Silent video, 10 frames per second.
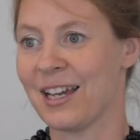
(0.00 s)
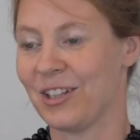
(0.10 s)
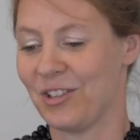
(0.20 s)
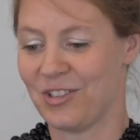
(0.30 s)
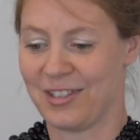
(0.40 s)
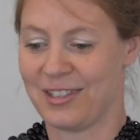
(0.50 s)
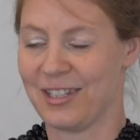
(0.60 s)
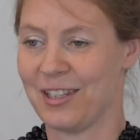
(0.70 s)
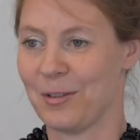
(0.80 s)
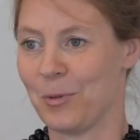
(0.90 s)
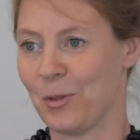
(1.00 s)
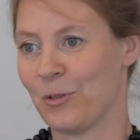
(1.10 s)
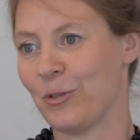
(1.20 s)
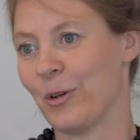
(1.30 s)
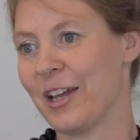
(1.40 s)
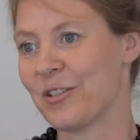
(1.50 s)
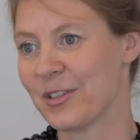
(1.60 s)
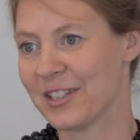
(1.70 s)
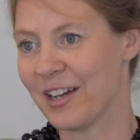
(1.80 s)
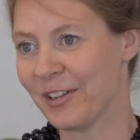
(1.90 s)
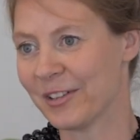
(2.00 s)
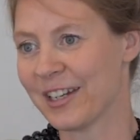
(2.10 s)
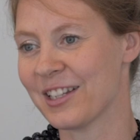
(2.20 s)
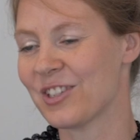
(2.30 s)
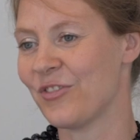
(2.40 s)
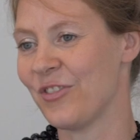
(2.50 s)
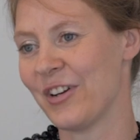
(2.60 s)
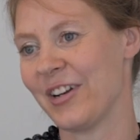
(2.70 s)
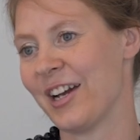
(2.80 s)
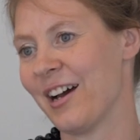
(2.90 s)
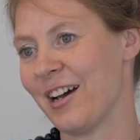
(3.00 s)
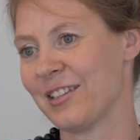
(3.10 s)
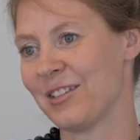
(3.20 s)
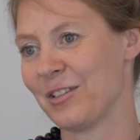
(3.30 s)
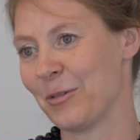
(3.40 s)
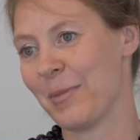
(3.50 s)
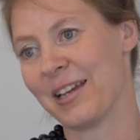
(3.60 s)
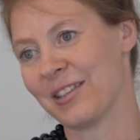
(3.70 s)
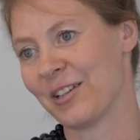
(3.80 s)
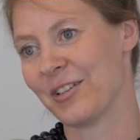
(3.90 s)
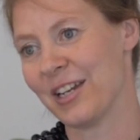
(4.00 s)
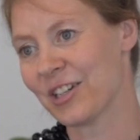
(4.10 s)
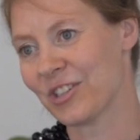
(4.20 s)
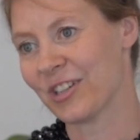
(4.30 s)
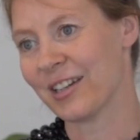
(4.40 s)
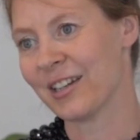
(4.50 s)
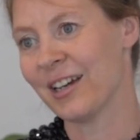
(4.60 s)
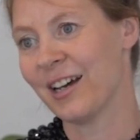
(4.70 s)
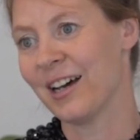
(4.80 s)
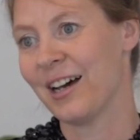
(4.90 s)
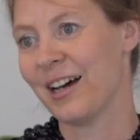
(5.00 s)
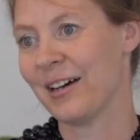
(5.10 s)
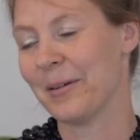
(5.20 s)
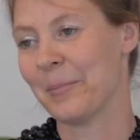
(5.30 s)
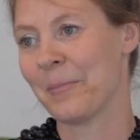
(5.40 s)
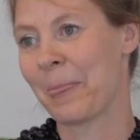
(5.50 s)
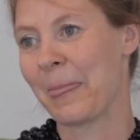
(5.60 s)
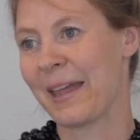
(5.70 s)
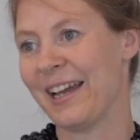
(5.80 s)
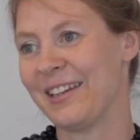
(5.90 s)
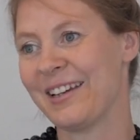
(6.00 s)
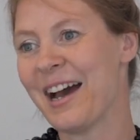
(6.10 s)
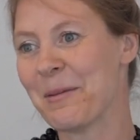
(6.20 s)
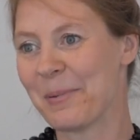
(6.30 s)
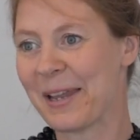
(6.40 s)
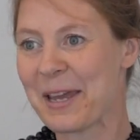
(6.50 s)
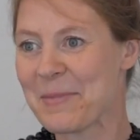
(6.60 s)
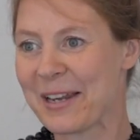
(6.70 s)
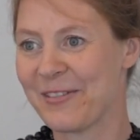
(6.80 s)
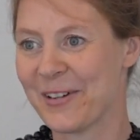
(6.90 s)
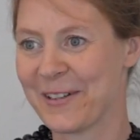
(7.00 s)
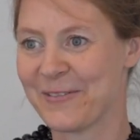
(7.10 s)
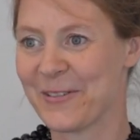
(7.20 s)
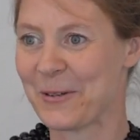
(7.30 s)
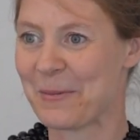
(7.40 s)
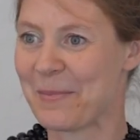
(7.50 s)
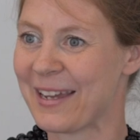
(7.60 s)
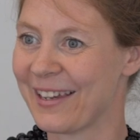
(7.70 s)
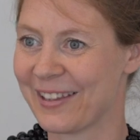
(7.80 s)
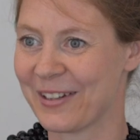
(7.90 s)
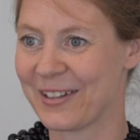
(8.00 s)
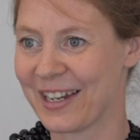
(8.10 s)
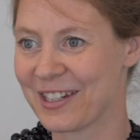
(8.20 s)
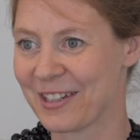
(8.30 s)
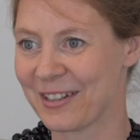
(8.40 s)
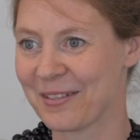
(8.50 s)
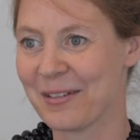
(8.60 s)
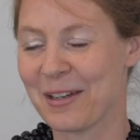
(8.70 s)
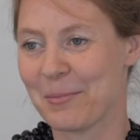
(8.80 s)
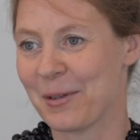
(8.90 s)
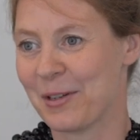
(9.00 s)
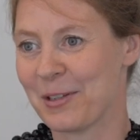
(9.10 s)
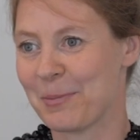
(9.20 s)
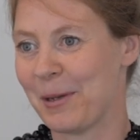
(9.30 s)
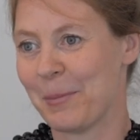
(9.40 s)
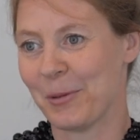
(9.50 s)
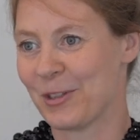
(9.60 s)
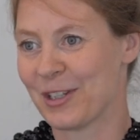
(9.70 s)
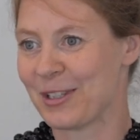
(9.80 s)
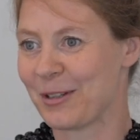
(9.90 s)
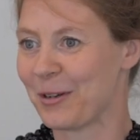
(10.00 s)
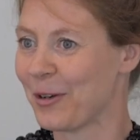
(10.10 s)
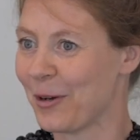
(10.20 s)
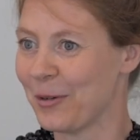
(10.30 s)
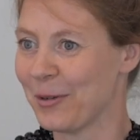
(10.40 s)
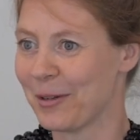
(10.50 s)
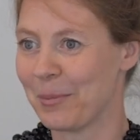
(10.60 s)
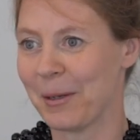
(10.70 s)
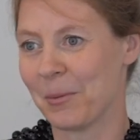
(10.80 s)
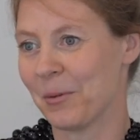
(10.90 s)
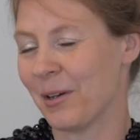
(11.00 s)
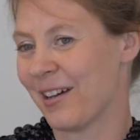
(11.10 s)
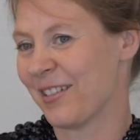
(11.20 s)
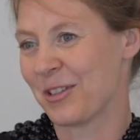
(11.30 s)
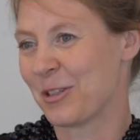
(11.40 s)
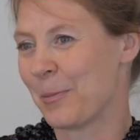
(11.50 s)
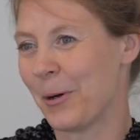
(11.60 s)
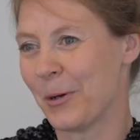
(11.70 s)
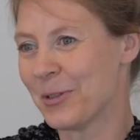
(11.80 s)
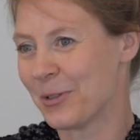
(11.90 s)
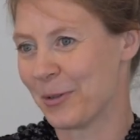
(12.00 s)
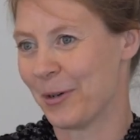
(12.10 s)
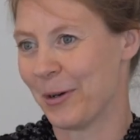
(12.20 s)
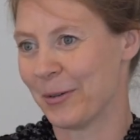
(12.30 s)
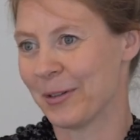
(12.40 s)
You just see the beautiful end result. And it's very hard to make the connection. And you can't blame anyone for not making the connection, because people just don't know and people are not supposed to know.